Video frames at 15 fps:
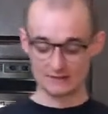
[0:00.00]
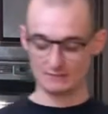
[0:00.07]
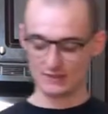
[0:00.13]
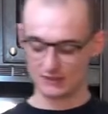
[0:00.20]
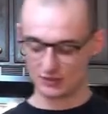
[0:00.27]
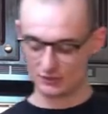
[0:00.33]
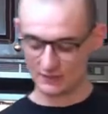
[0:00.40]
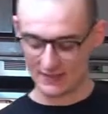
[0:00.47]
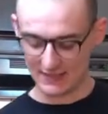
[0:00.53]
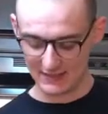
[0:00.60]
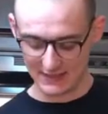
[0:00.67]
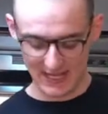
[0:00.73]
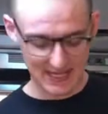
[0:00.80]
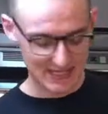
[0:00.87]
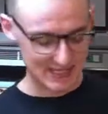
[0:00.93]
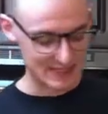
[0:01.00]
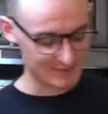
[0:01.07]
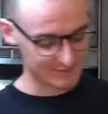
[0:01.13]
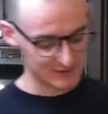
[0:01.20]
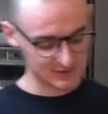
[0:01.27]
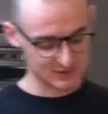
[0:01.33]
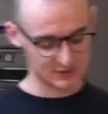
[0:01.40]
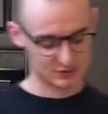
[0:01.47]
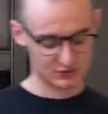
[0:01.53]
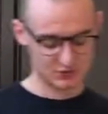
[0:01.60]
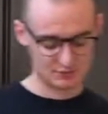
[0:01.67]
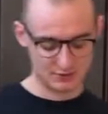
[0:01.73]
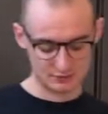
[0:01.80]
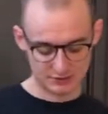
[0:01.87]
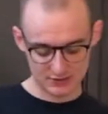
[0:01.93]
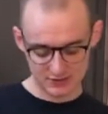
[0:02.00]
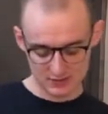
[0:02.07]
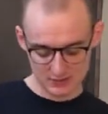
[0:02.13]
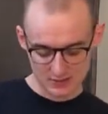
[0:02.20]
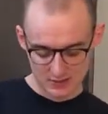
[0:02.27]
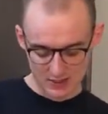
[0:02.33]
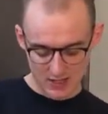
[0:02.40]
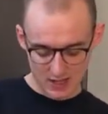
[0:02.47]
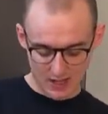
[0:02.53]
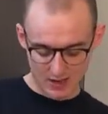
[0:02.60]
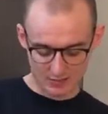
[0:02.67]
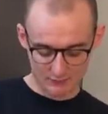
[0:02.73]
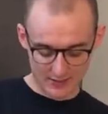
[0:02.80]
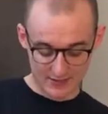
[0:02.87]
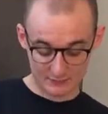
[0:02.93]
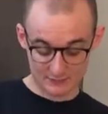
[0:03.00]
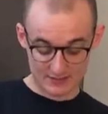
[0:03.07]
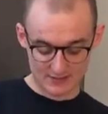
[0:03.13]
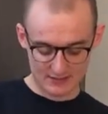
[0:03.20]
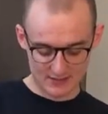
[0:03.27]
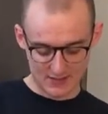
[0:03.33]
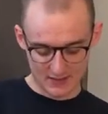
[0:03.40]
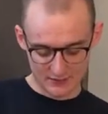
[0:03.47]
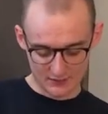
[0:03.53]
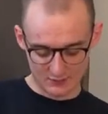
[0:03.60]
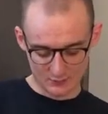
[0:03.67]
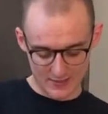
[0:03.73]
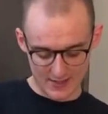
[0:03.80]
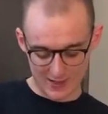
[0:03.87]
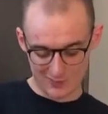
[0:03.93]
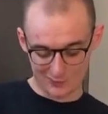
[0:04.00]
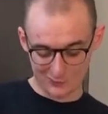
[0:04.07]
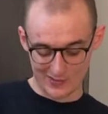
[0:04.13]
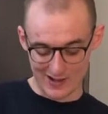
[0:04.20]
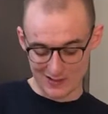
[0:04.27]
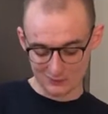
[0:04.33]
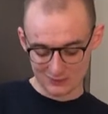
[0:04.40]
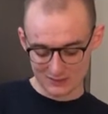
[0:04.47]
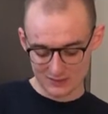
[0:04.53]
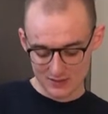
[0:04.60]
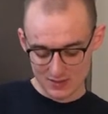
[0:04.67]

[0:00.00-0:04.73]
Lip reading: to make sure we get that even distribution rather than the other way around.